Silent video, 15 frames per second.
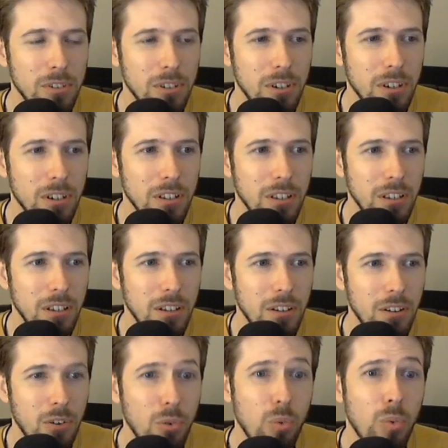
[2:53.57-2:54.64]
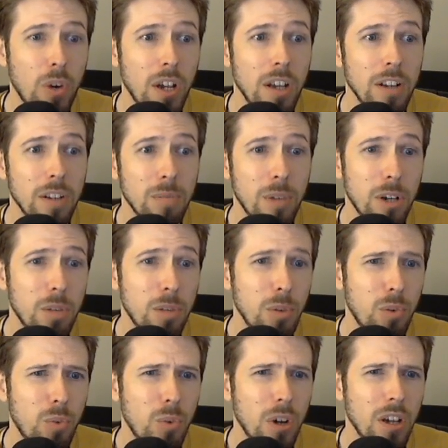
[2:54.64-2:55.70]
or red. It might have
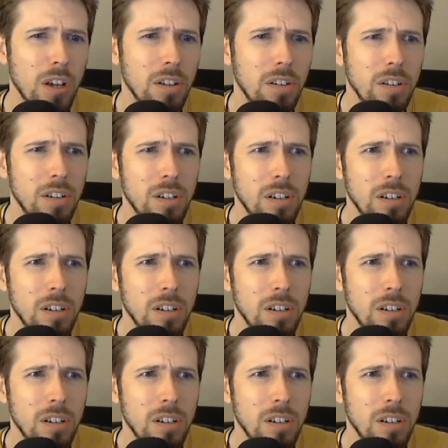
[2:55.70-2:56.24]
been red.